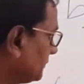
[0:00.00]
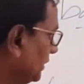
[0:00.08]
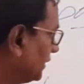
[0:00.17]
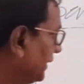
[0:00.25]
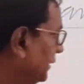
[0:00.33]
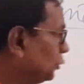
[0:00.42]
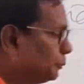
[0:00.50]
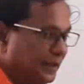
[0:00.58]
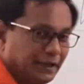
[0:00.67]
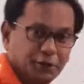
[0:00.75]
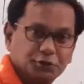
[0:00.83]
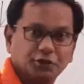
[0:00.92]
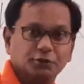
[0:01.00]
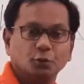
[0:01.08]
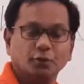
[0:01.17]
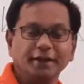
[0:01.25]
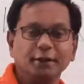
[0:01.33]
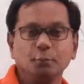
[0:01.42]
reduplication.
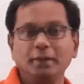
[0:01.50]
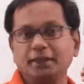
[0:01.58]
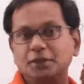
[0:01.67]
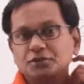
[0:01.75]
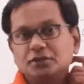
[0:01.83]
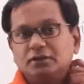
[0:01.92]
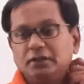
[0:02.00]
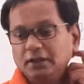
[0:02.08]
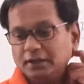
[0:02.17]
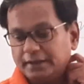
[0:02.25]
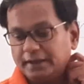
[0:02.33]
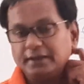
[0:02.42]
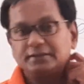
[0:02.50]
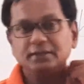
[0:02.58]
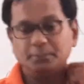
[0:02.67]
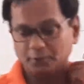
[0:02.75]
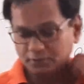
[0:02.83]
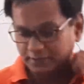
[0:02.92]
So reduplication is the
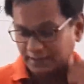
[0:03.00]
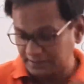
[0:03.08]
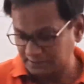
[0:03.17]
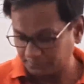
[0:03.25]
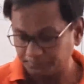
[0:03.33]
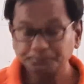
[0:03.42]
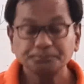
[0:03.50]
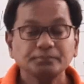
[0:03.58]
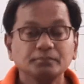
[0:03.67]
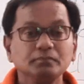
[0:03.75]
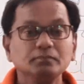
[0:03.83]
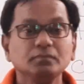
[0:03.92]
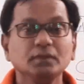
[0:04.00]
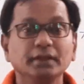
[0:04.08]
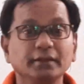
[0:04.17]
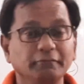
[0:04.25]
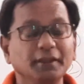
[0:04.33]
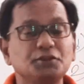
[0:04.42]
process
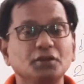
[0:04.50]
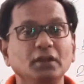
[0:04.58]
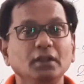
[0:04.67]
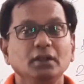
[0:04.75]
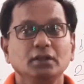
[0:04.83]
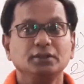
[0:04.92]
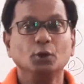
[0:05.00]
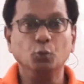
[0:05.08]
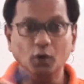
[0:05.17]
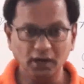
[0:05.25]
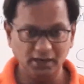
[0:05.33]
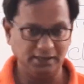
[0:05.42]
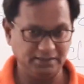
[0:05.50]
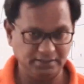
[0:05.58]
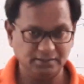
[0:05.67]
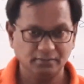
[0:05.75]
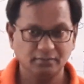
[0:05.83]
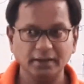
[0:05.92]
in which the words,
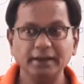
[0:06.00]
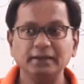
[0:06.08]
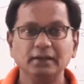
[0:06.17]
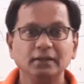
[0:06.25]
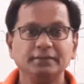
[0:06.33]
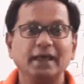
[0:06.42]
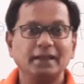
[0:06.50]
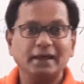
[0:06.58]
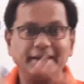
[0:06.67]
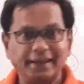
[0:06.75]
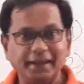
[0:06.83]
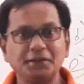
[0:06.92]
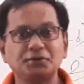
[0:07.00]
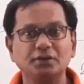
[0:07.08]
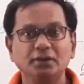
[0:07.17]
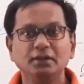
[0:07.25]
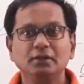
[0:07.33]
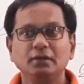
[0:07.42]
right, they are
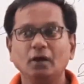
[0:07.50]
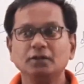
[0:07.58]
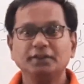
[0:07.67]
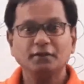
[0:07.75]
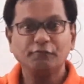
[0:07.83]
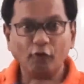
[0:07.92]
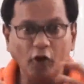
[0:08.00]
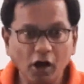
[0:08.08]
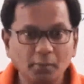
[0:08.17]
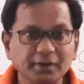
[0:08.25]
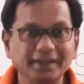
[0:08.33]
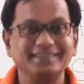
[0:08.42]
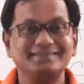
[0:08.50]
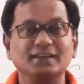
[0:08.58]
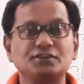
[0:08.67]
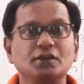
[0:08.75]
arranged or they are formed in such